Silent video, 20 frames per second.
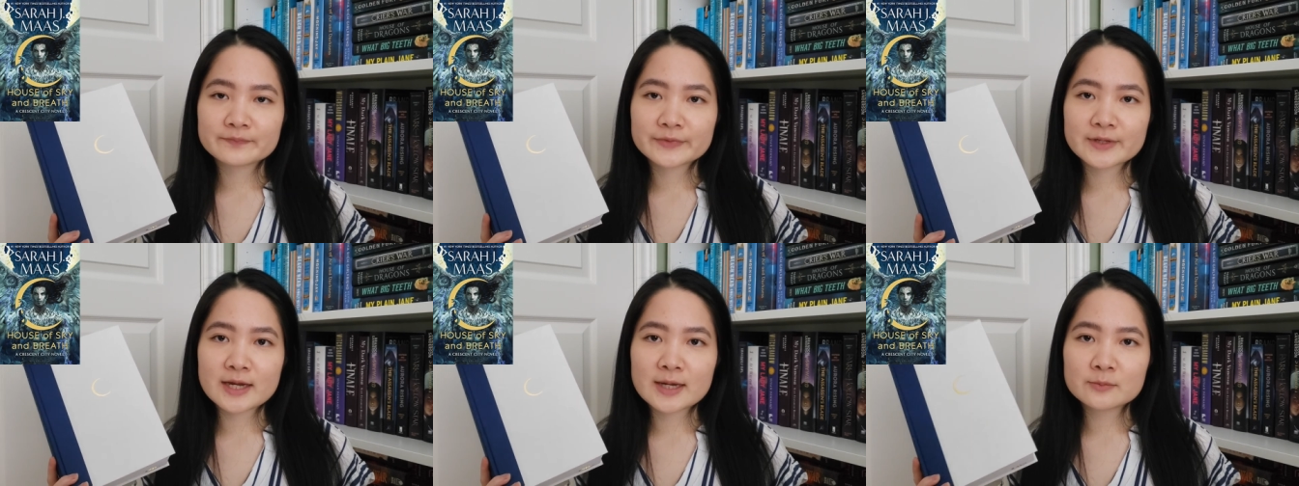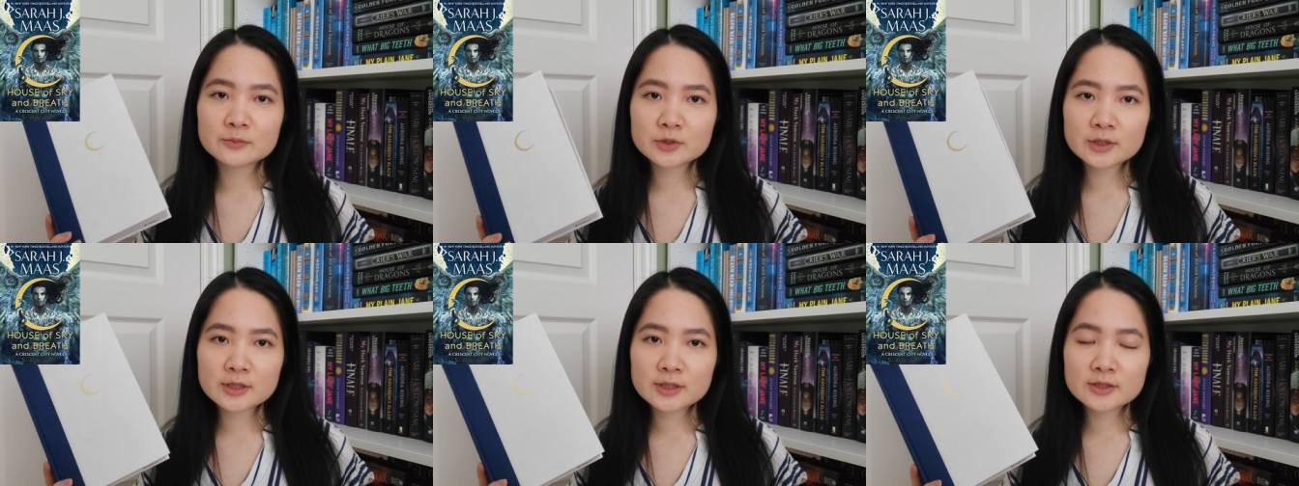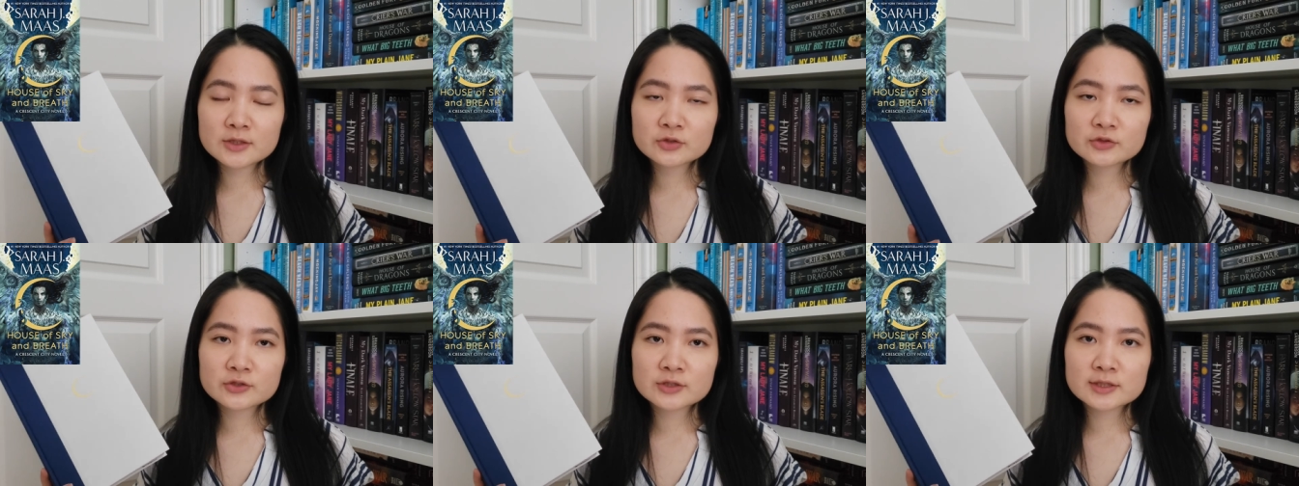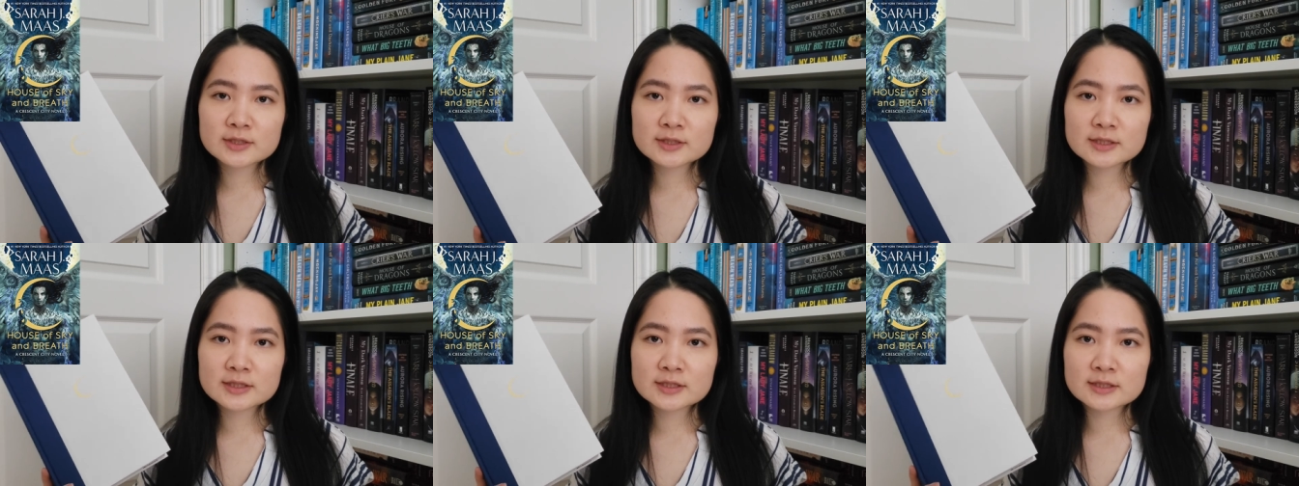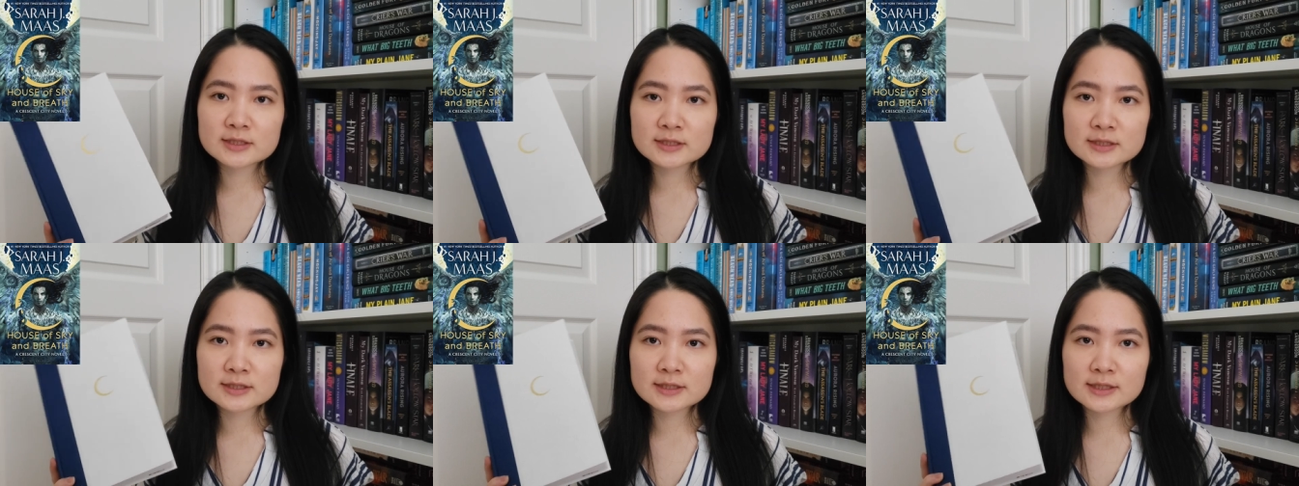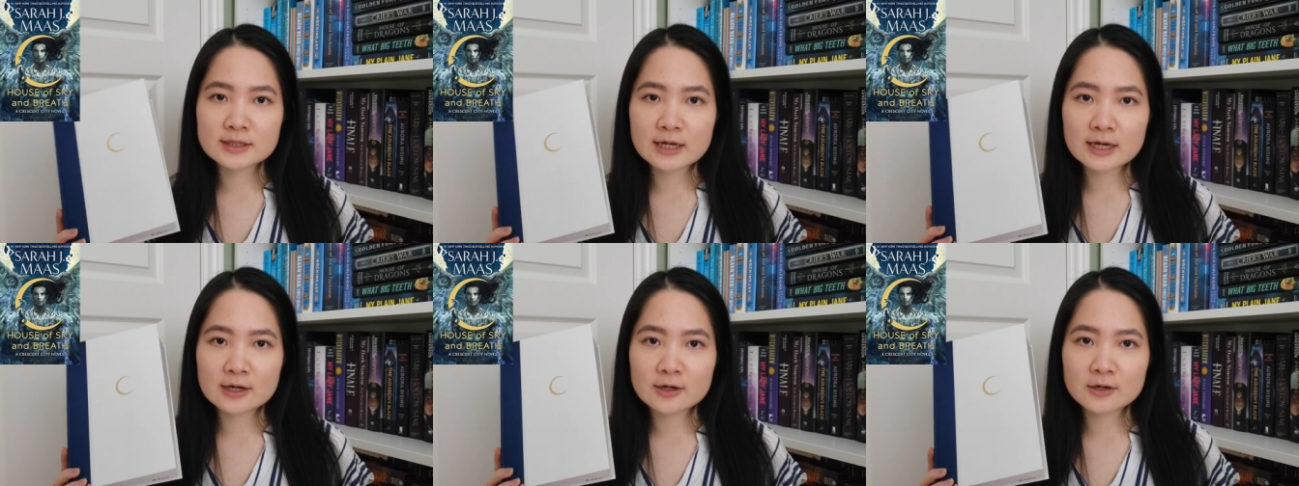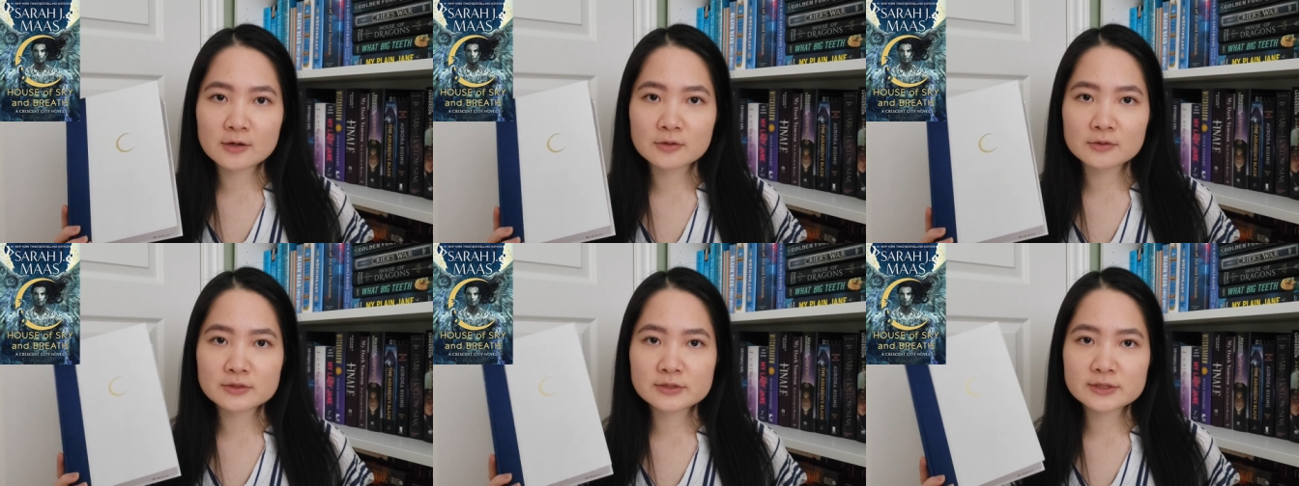I'm really interested to see
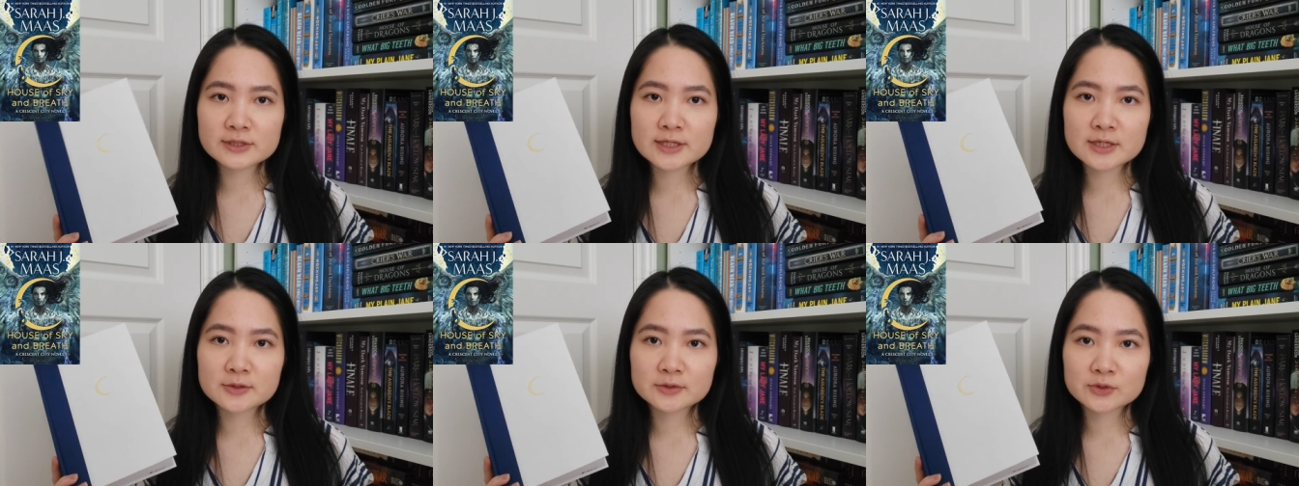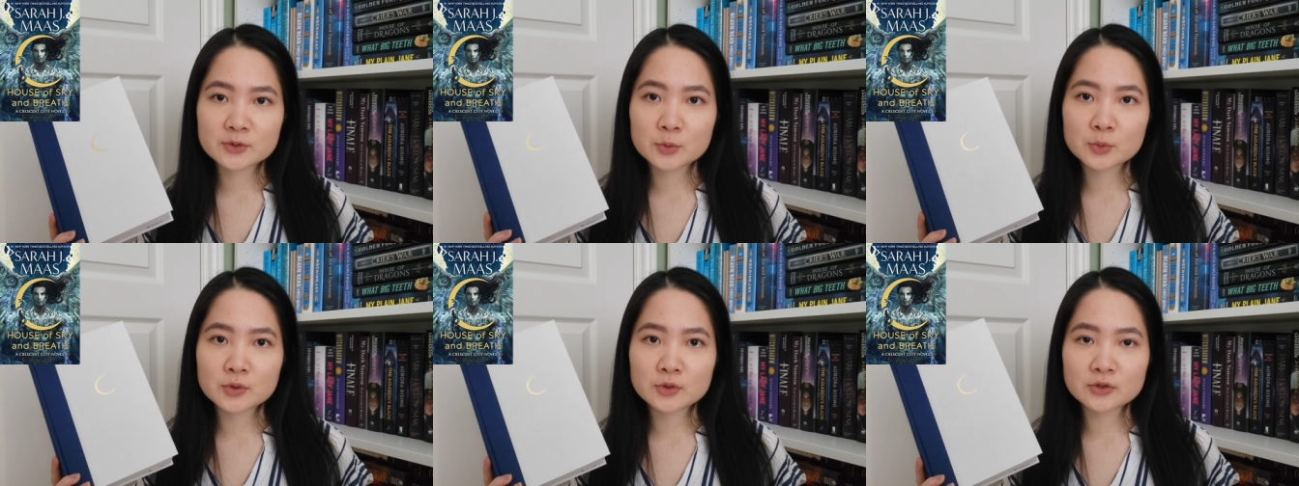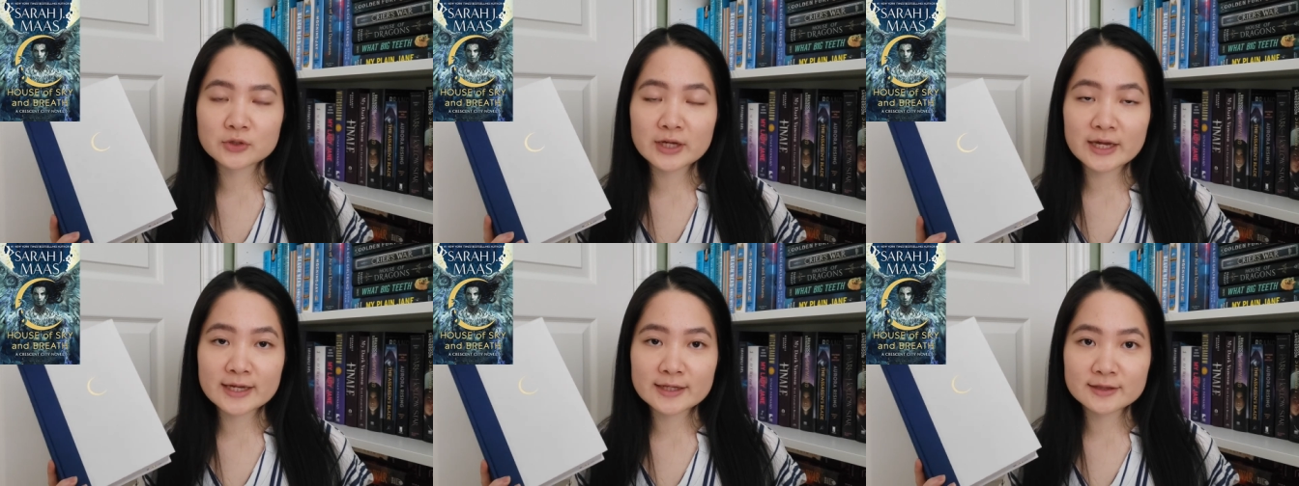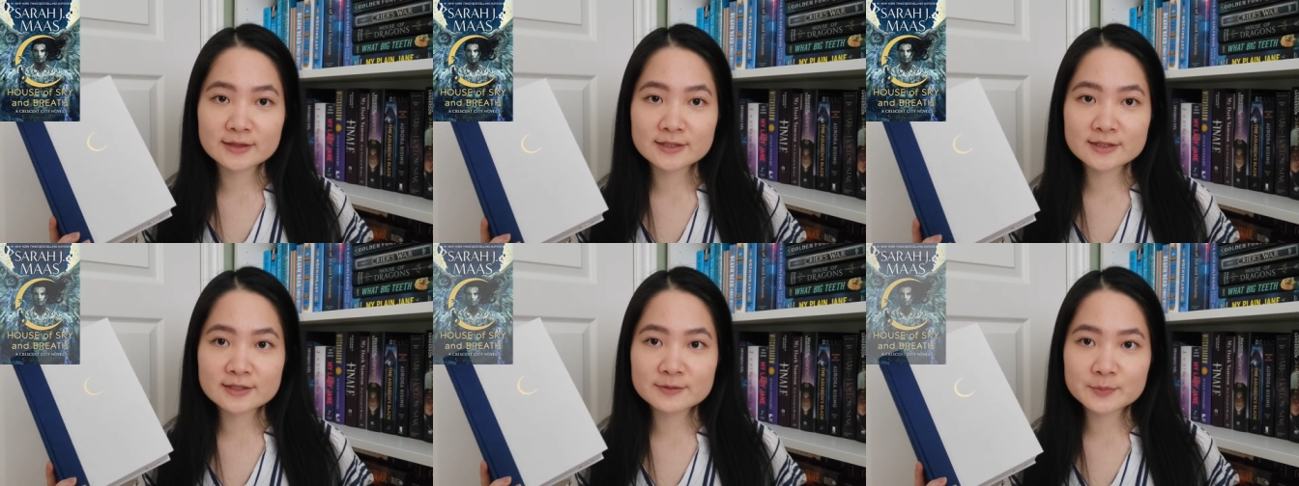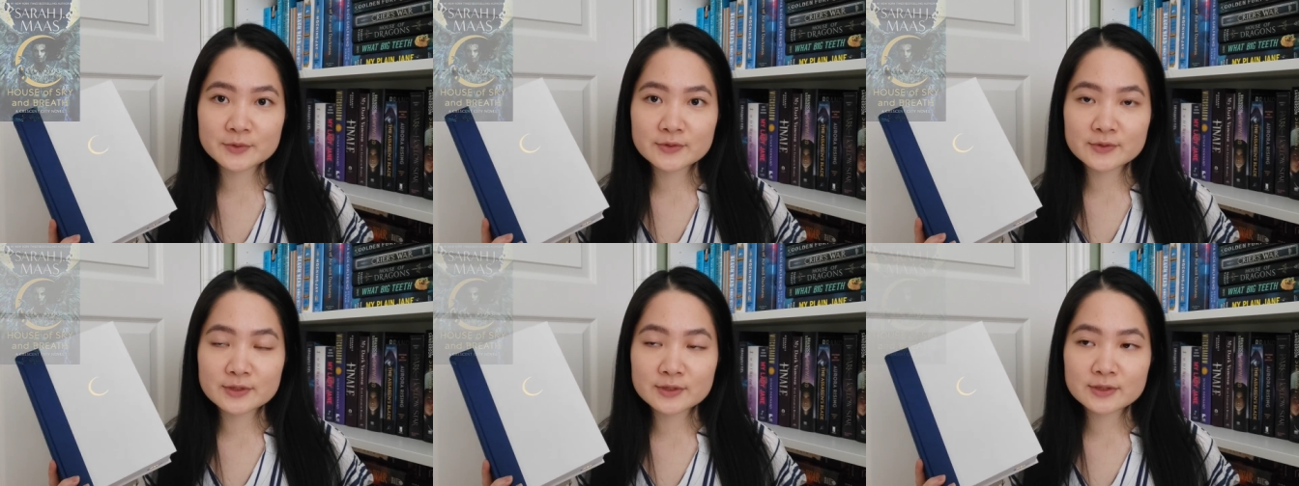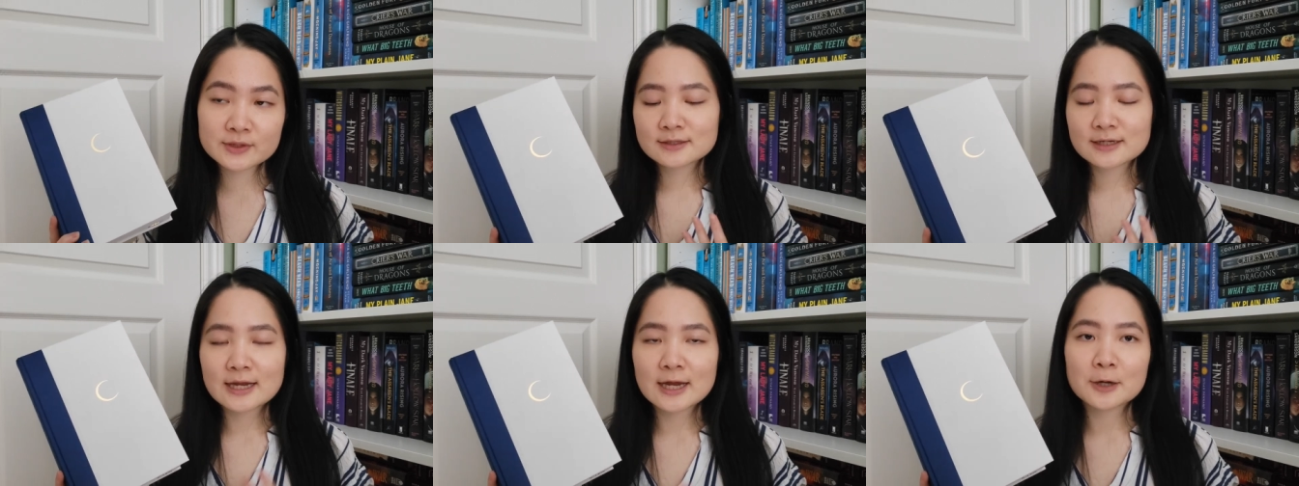how Sarah will end this book.